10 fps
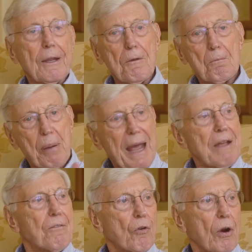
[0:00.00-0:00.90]
You
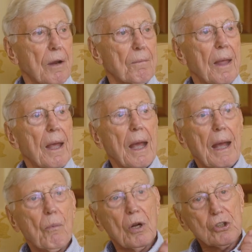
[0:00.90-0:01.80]
pay for it,
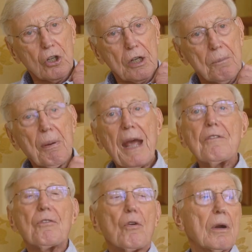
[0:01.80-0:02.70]
and what you're going to
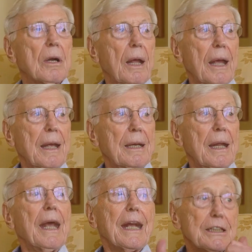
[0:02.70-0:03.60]
pay for it
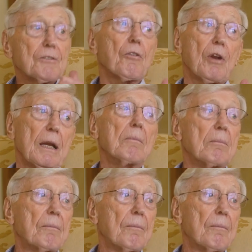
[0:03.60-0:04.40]
in is freedom.